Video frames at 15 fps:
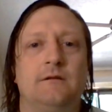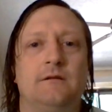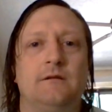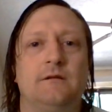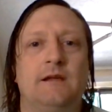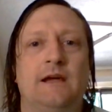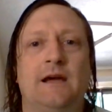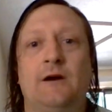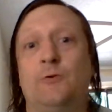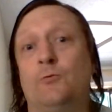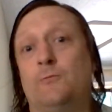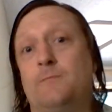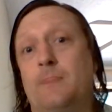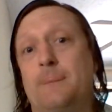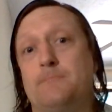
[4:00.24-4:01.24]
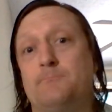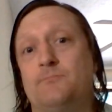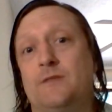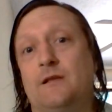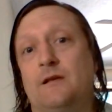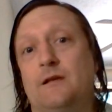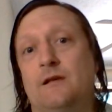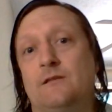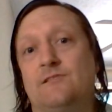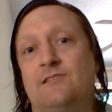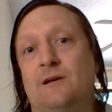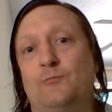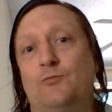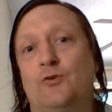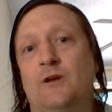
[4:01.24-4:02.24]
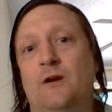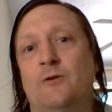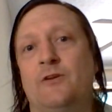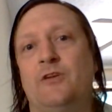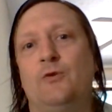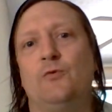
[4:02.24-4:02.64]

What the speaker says: Now, some would argue